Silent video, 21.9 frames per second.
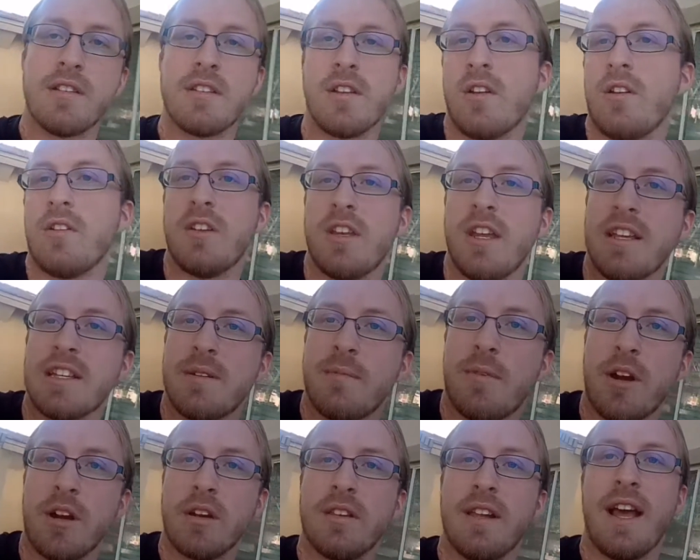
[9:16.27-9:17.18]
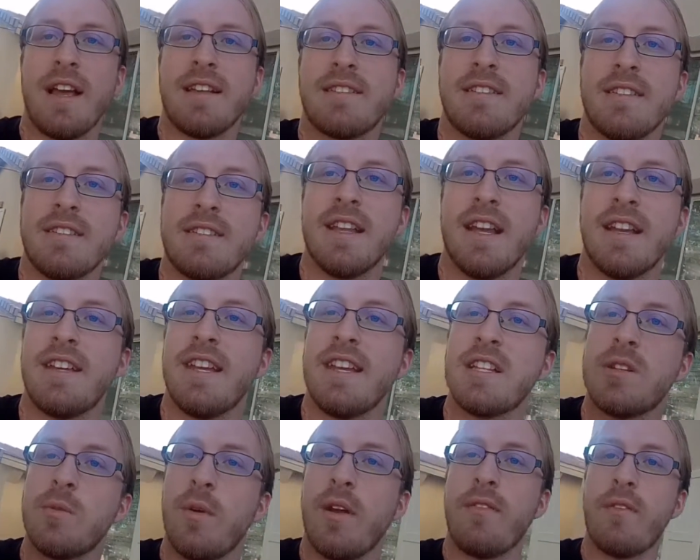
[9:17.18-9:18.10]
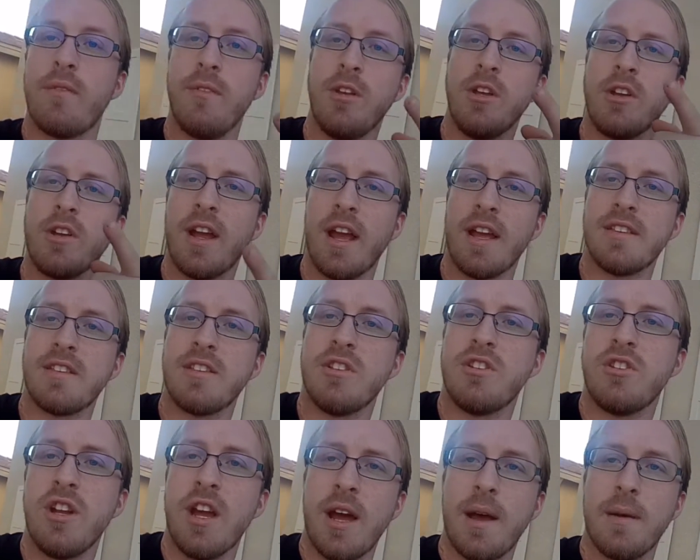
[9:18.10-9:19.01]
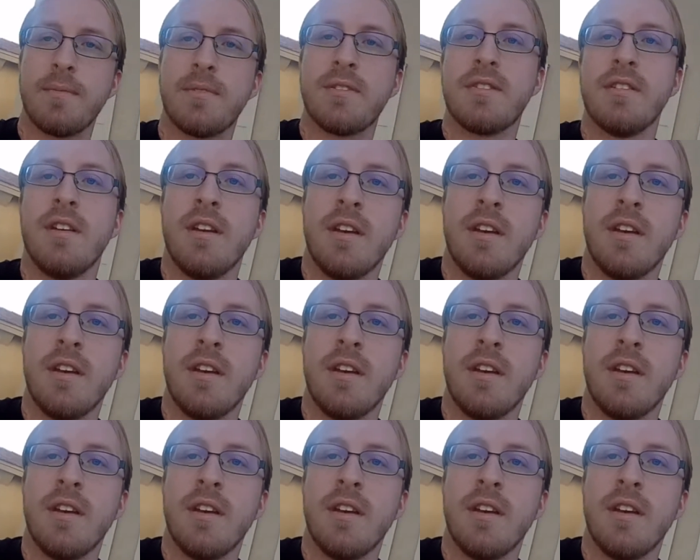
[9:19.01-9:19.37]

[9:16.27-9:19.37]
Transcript: I'll go take some art classes. That takes away from your guys' jobs.